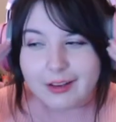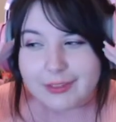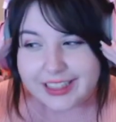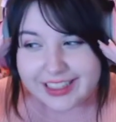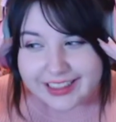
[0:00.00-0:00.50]

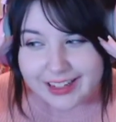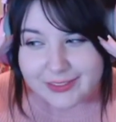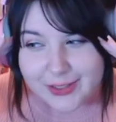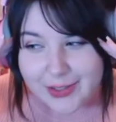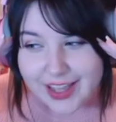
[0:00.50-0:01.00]
we're gonna
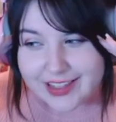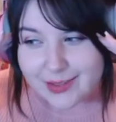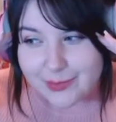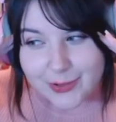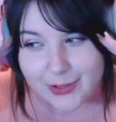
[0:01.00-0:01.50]
have to do that at
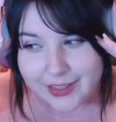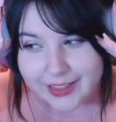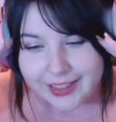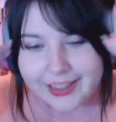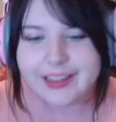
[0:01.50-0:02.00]
some
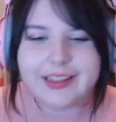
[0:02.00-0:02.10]
point.